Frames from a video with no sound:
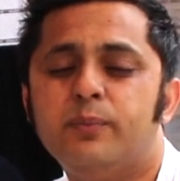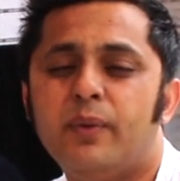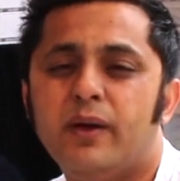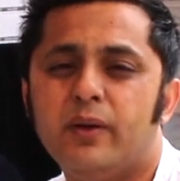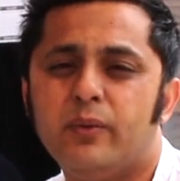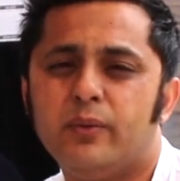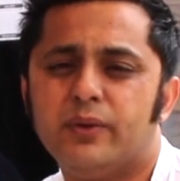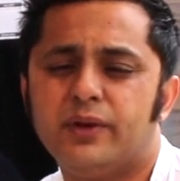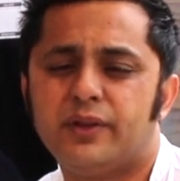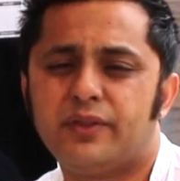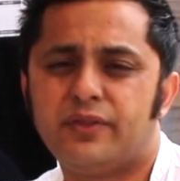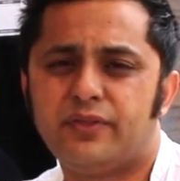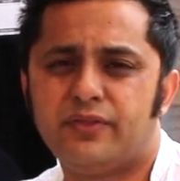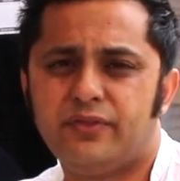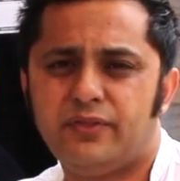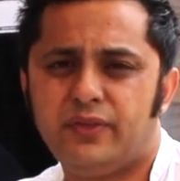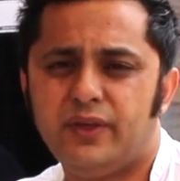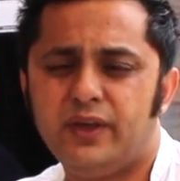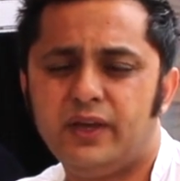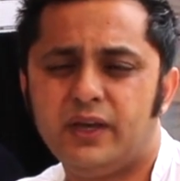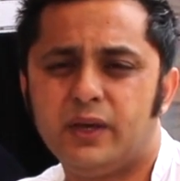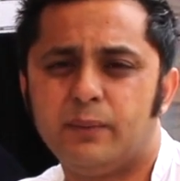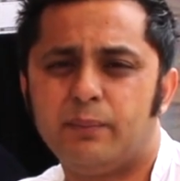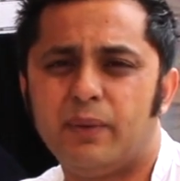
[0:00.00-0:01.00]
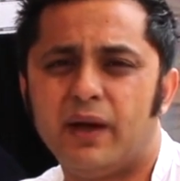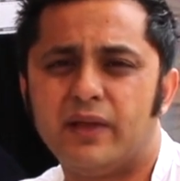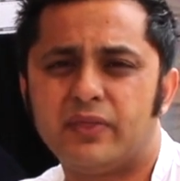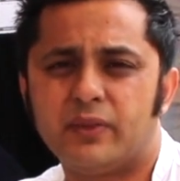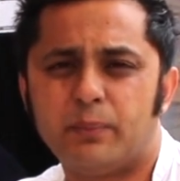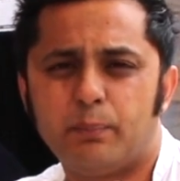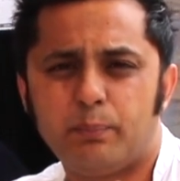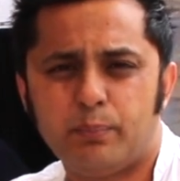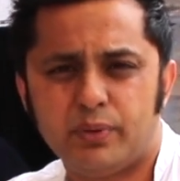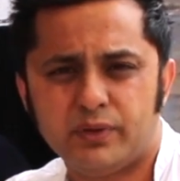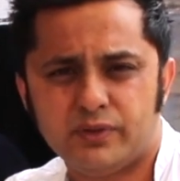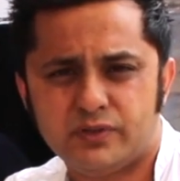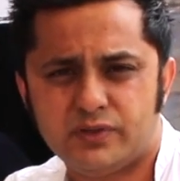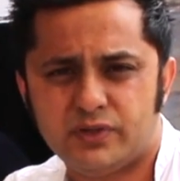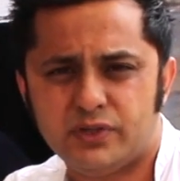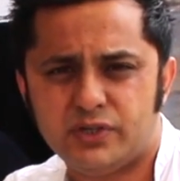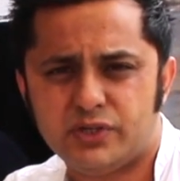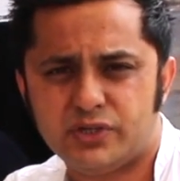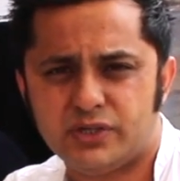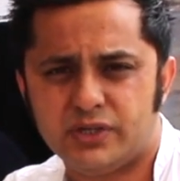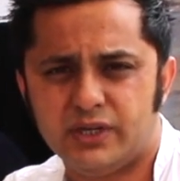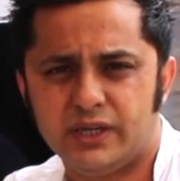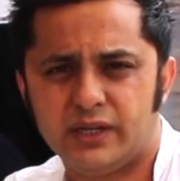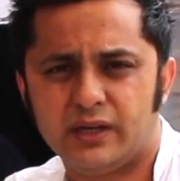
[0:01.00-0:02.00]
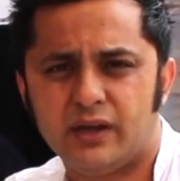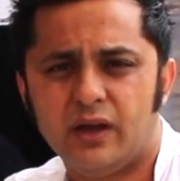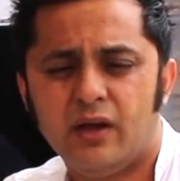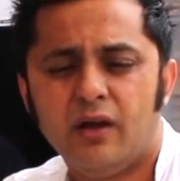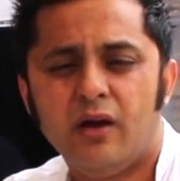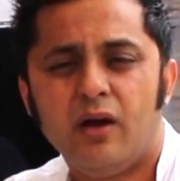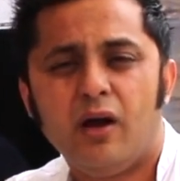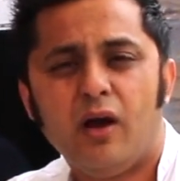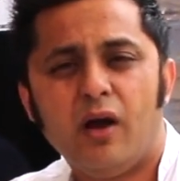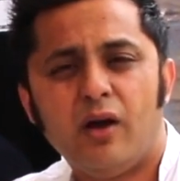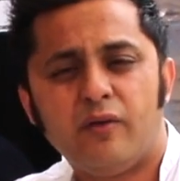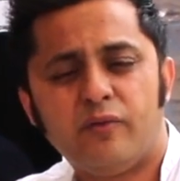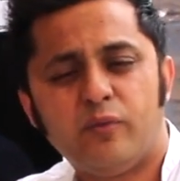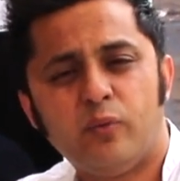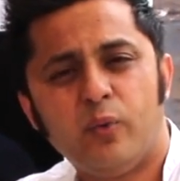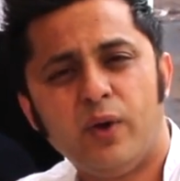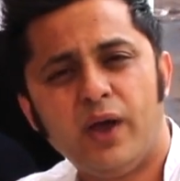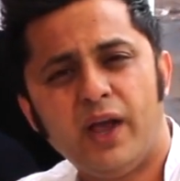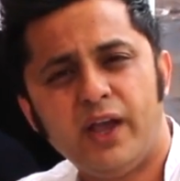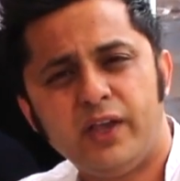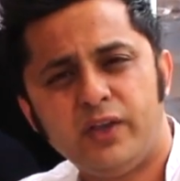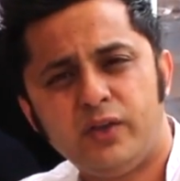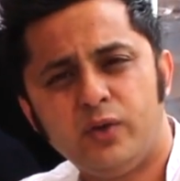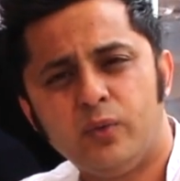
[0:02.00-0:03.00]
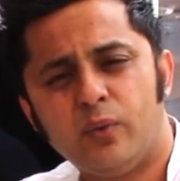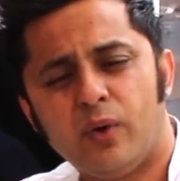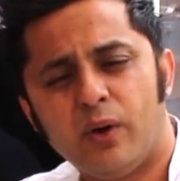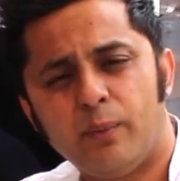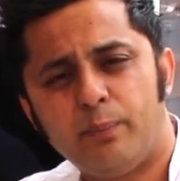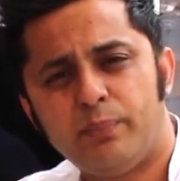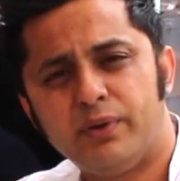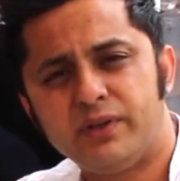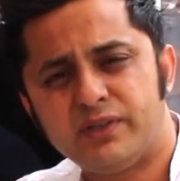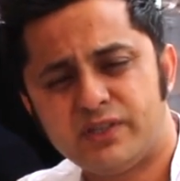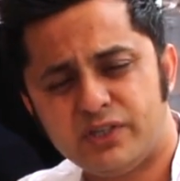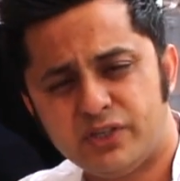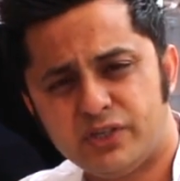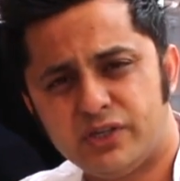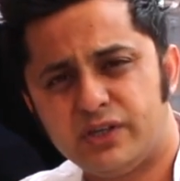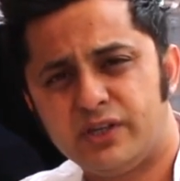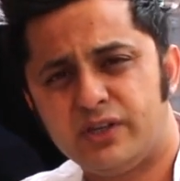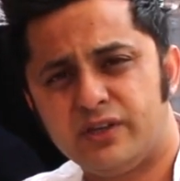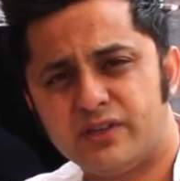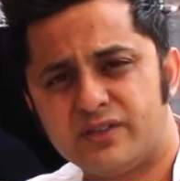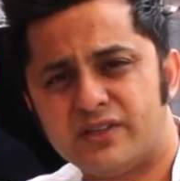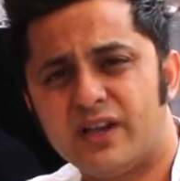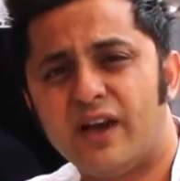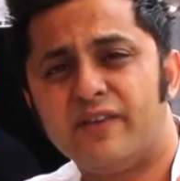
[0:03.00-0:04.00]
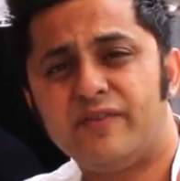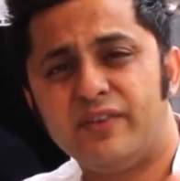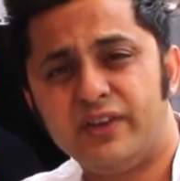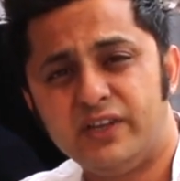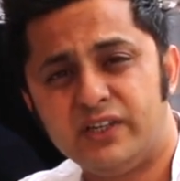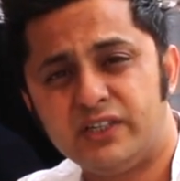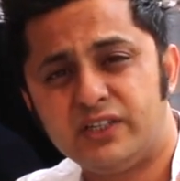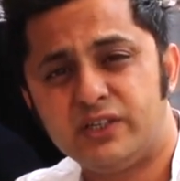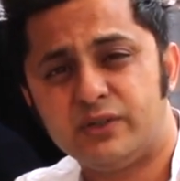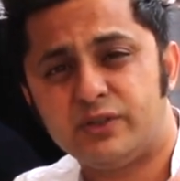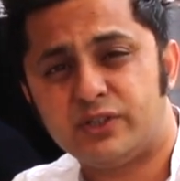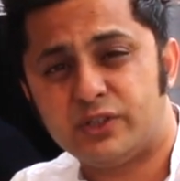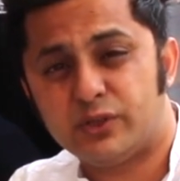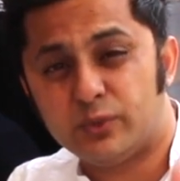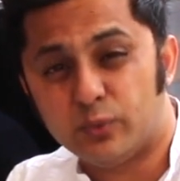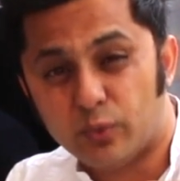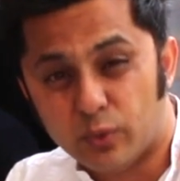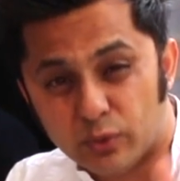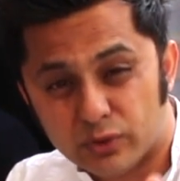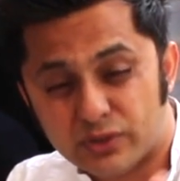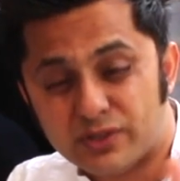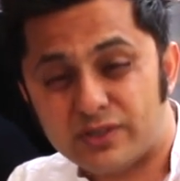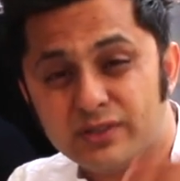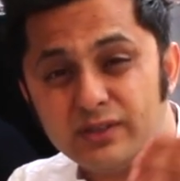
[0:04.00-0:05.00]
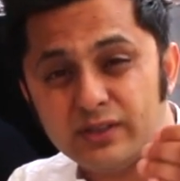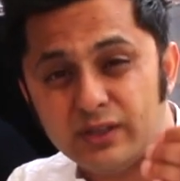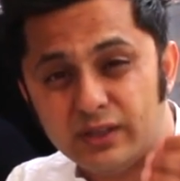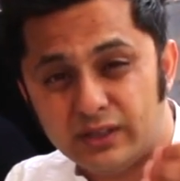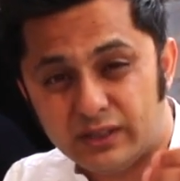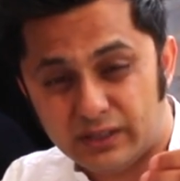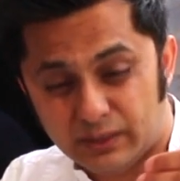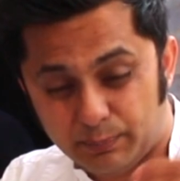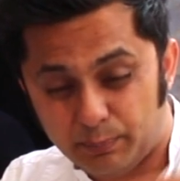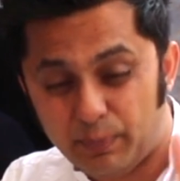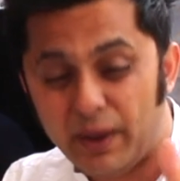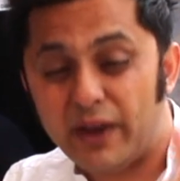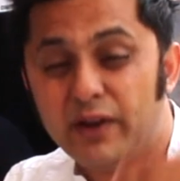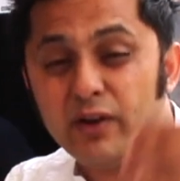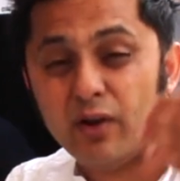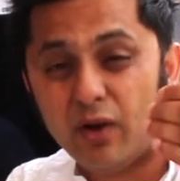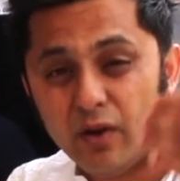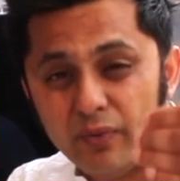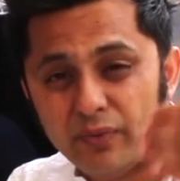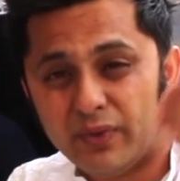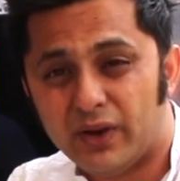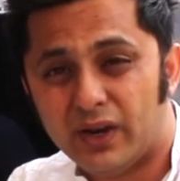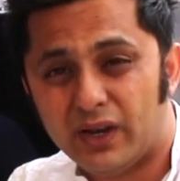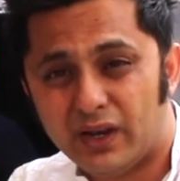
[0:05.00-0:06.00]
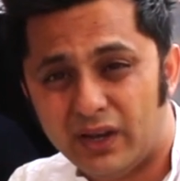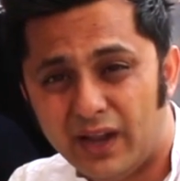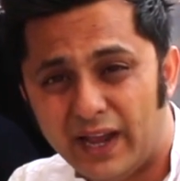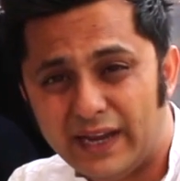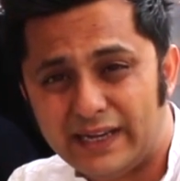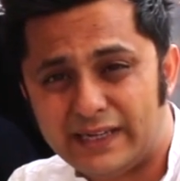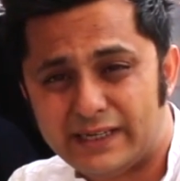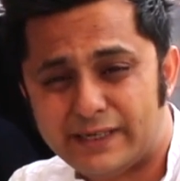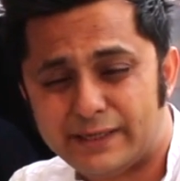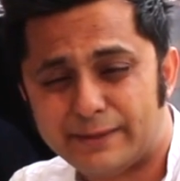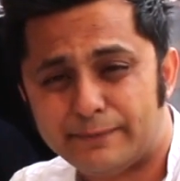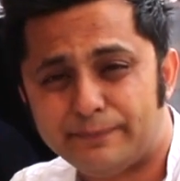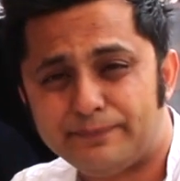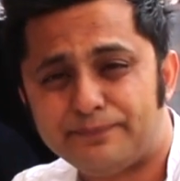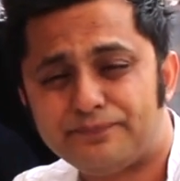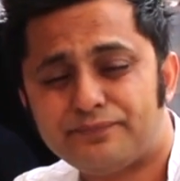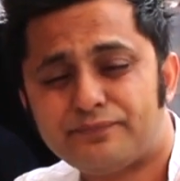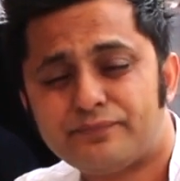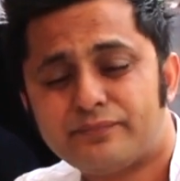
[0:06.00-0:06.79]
you might want to think about the positioning of where you are positioning yourself towards, dependent on the light.